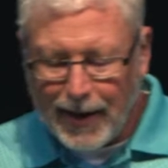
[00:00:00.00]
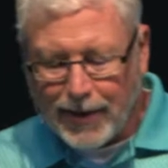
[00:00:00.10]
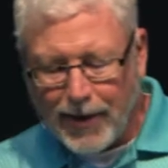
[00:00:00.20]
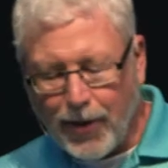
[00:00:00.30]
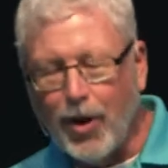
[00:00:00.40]

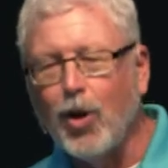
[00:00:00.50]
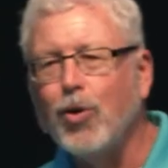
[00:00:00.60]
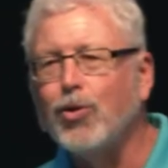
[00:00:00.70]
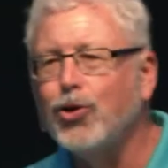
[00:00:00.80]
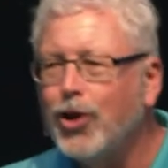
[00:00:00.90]
to
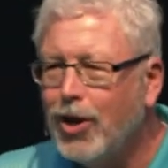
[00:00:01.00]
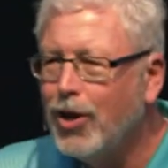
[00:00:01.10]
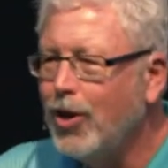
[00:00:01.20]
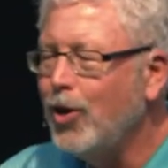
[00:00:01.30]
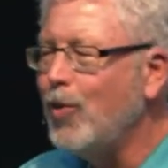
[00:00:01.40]
those
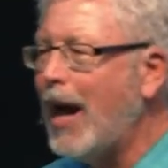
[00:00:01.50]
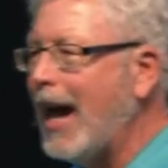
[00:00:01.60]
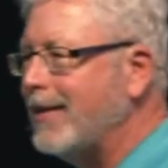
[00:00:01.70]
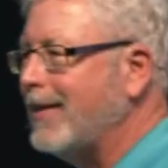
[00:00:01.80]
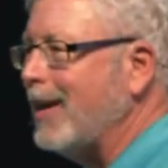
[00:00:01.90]
who
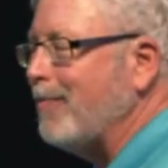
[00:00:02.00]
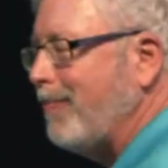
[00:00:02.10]
ask him?